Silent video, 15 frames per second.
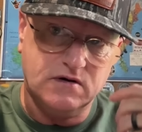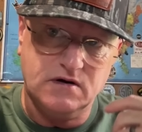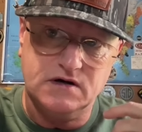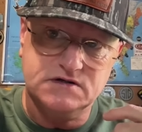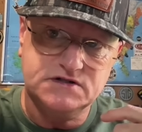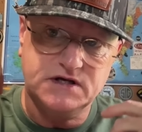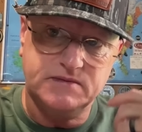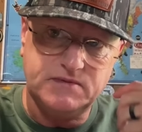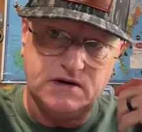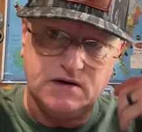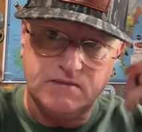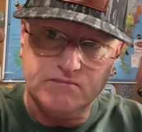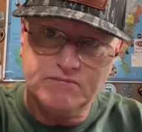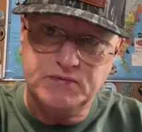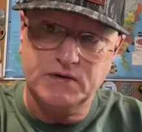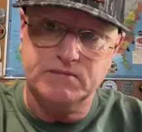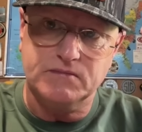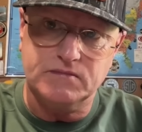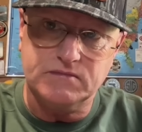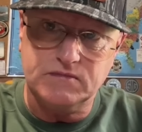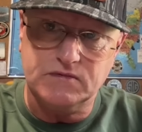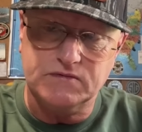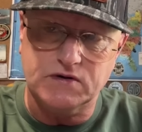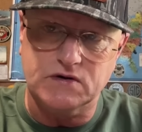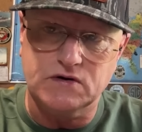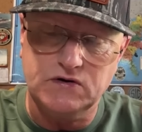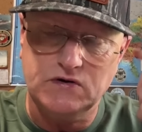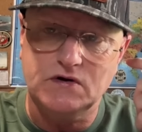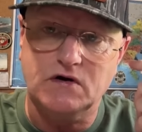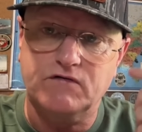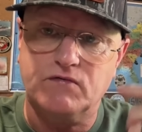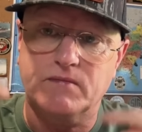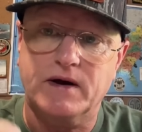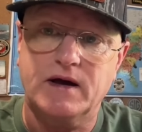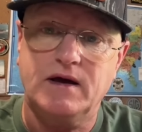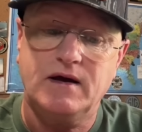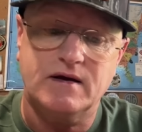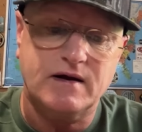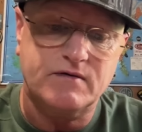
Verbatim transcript: unzipped it and put the hood over my head.